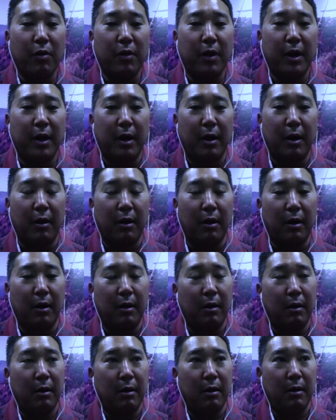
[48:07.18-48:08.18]
more than
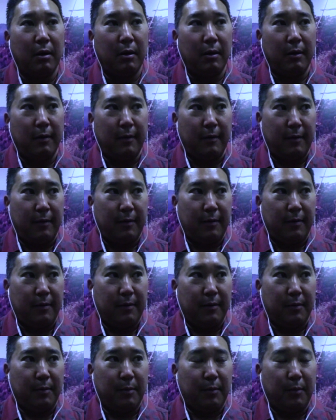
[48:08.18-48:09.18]
a
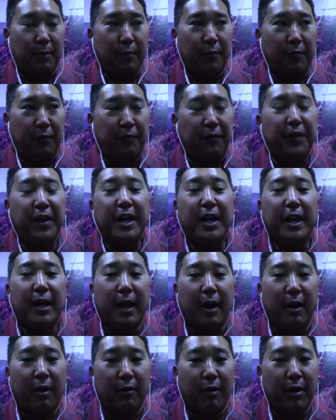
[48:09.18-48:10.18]

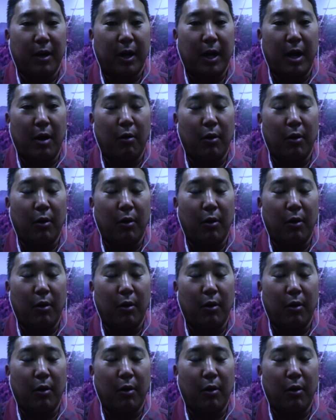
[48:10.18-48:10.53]
feeding area,